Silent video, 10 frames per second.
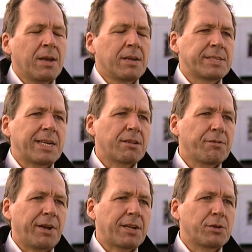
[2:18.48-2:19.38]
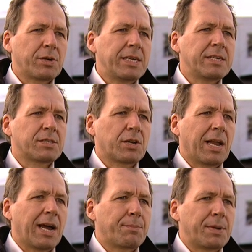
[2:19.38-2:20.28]
Second factor is
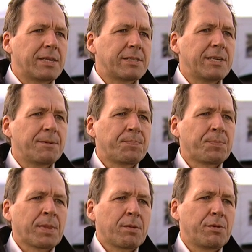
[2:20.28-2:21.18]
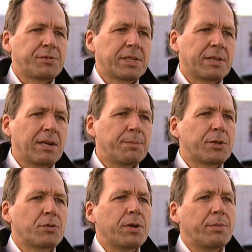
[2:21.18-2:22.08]
reliability. With the
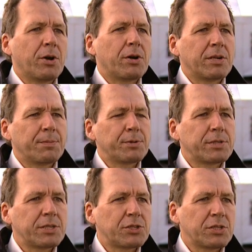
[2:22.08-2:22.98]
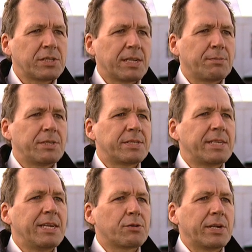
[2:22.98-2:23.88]
telemetry, we are in a position that we
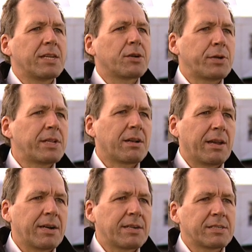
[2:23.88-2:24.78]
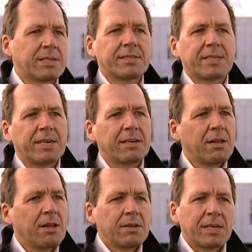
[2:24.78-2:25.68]
see already critical areas. Let's say
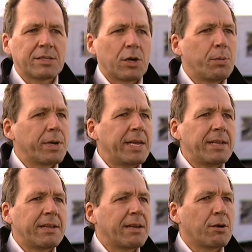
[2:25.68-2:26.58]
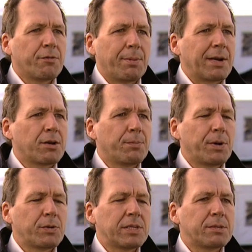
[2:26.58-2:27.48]
there's overheating of one
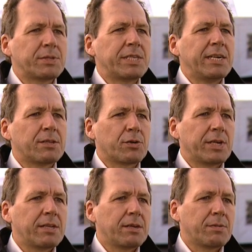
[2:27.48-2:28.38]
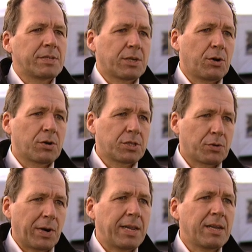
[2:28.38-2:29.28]
component. We see it already when the car is
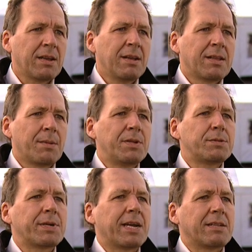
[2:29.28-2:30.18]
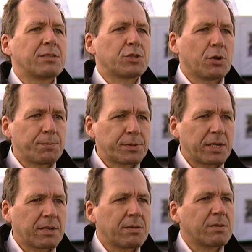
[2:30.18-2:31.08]
running. That means we can stop
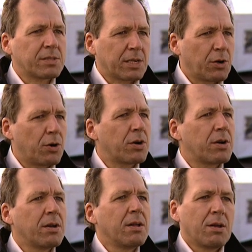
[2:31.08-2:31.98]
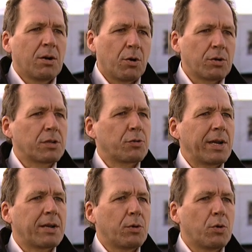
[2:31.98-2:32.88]
the, the car on a
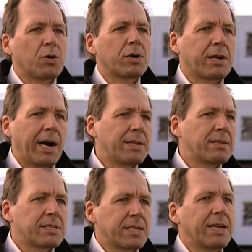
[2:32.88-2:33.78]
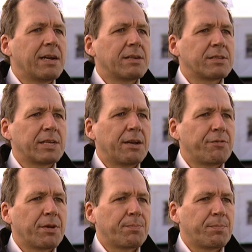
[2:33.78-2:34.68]
track or guide it uh,
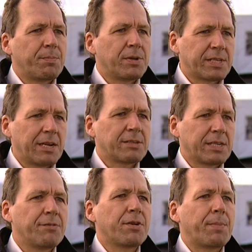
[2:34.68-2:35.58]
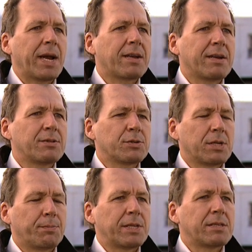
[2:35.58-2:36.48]
safely sa safely back into
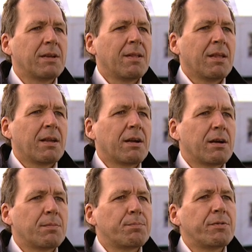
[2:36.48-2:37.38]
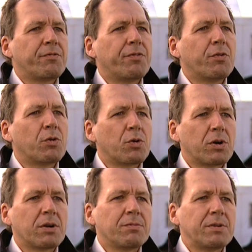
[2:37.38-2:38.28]
the pit uh,
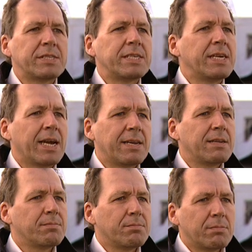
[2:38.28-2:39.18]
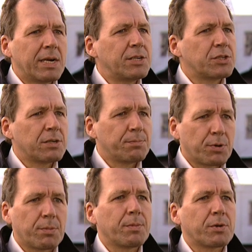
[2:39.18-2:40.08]
before we see any major
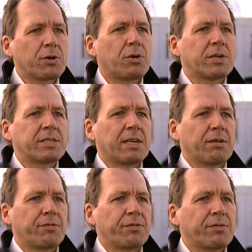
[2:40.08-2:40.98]
problem on the car itself.